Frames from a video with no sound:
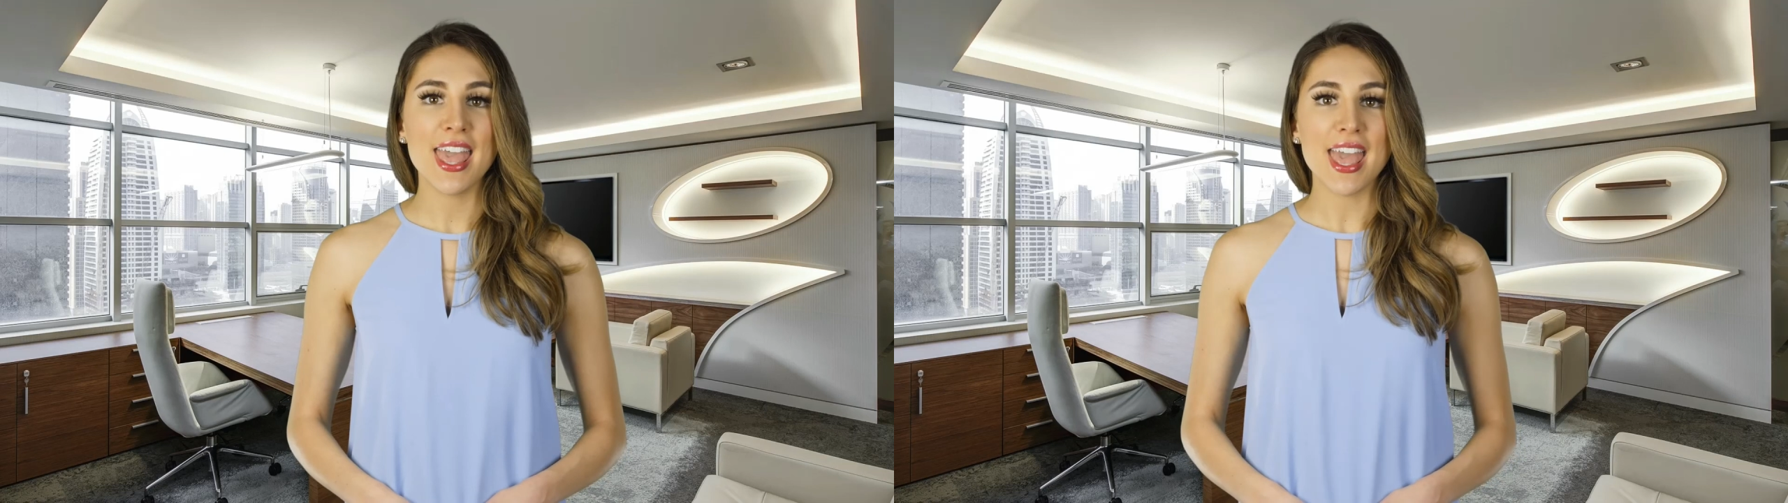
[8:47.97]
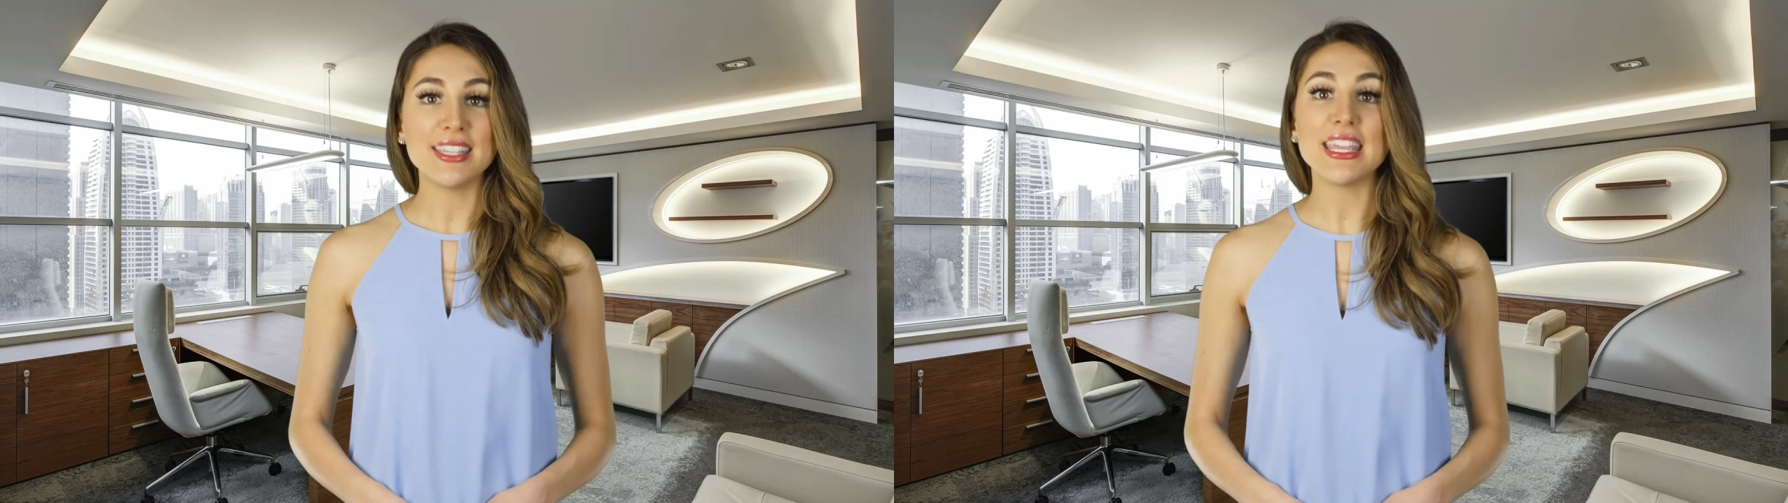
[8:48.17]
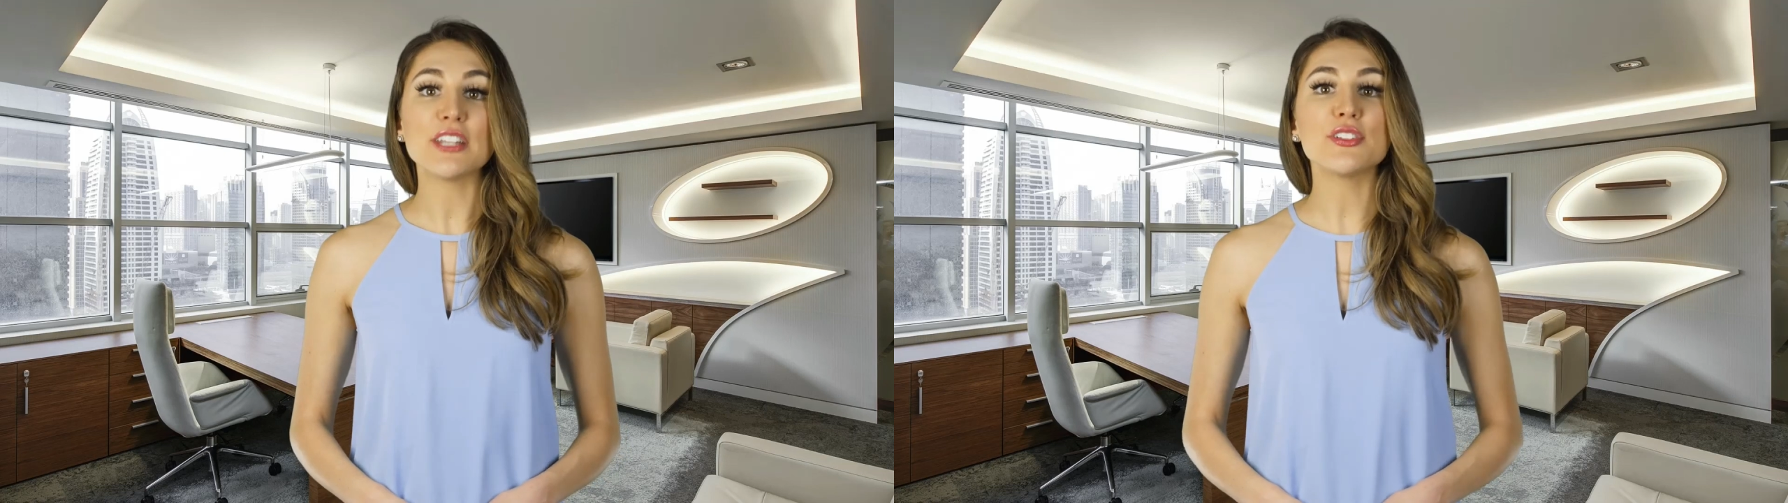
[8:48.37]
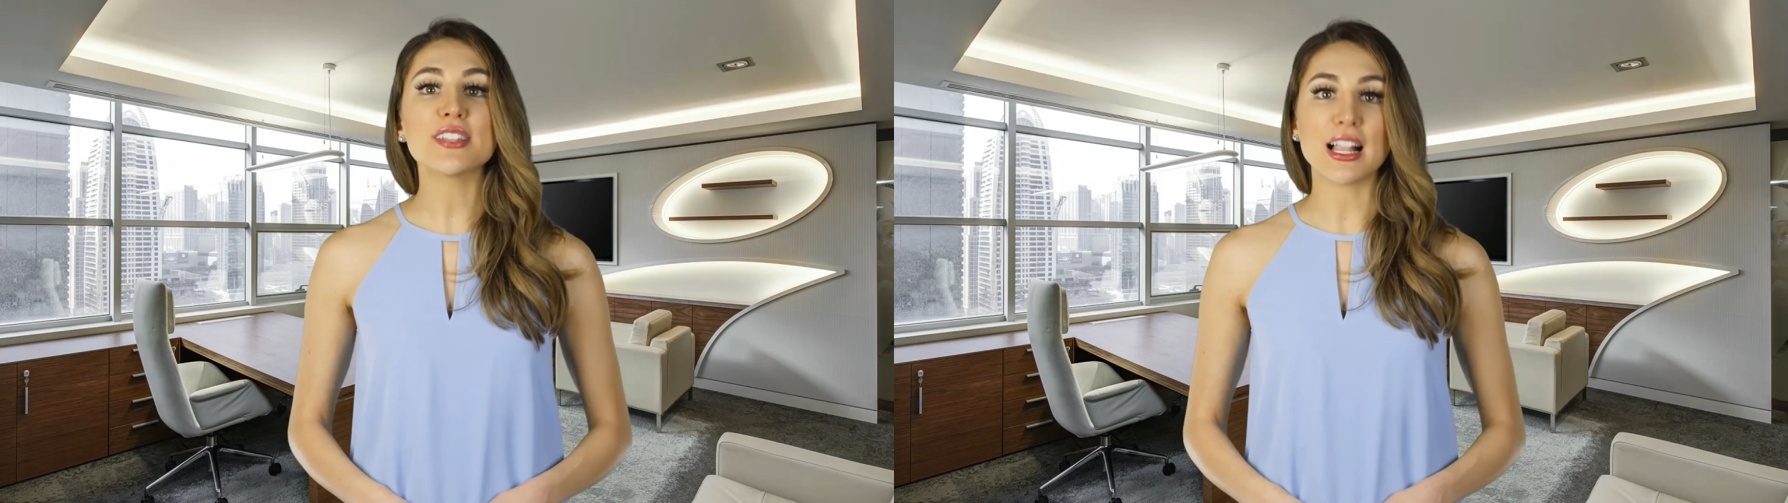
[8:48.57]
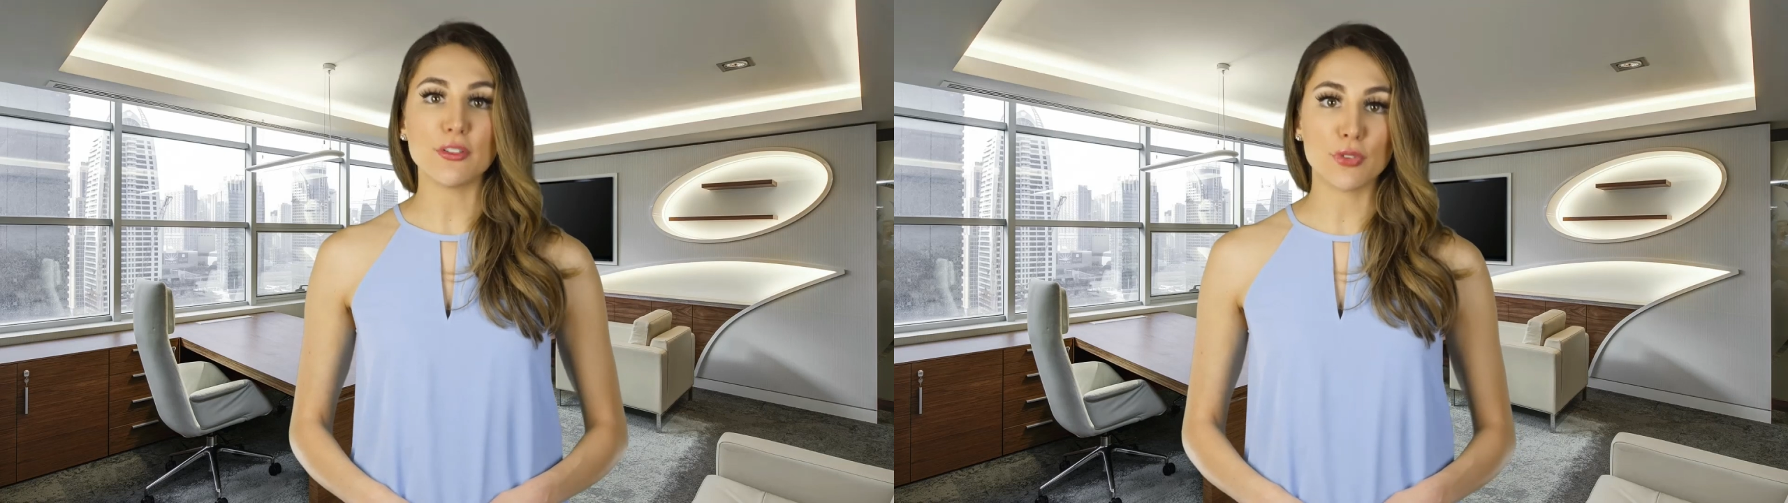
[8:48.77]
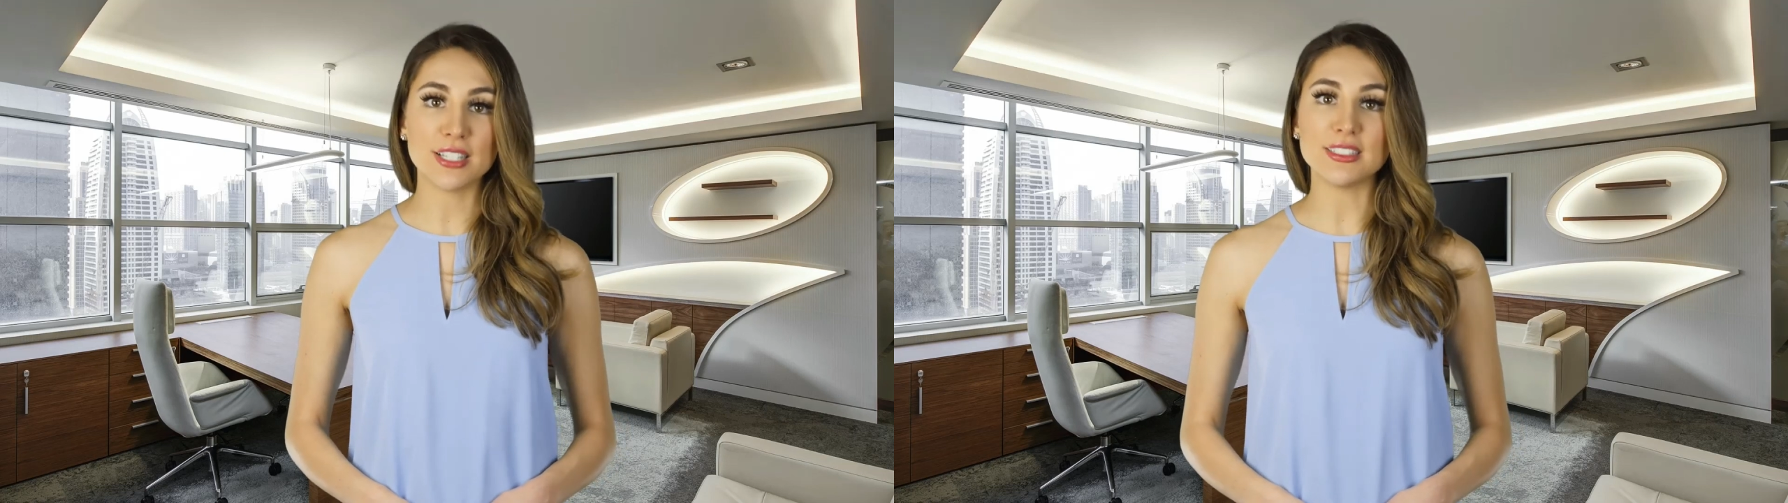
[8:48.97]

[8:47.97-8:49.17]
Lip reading: and handles California